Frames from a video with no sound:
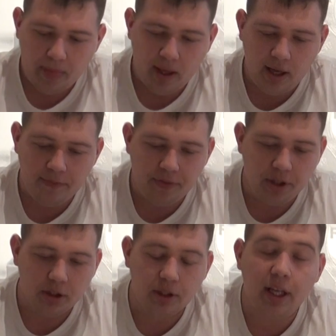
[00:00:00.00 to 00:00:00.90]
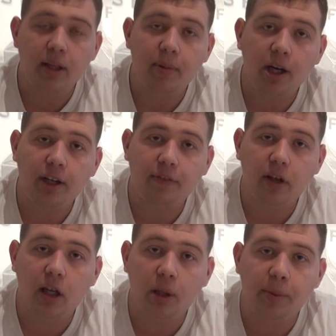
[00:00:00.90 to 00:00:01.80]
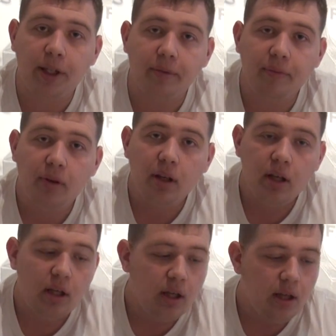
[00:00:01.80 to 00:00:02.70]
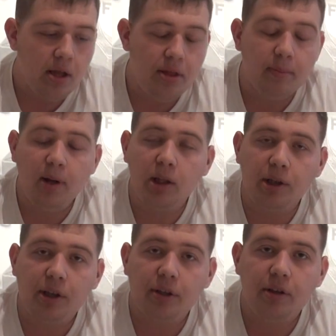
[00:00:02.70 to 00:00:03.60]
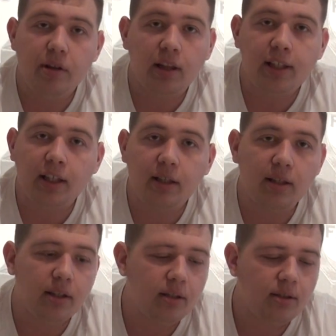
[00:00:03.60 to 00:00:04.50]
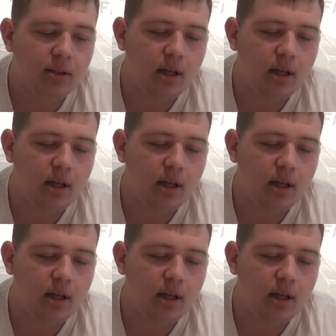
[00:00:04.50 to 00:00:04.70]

If you're in the market for a helmet, the Miller, the Lincoln,